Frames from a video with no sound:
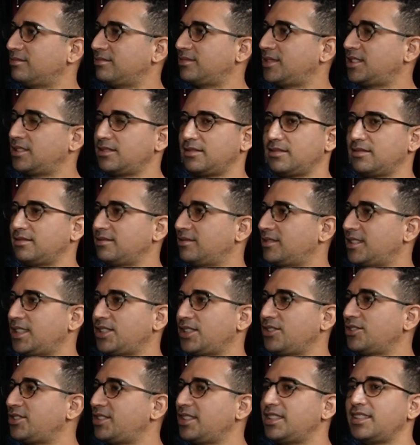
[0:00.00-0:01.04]
Yeah.
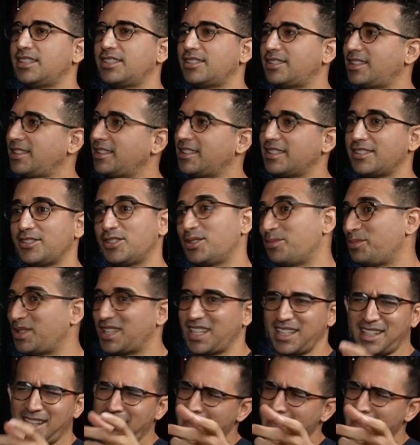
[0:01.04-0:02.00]
And you're sitting there thinking, you could be like,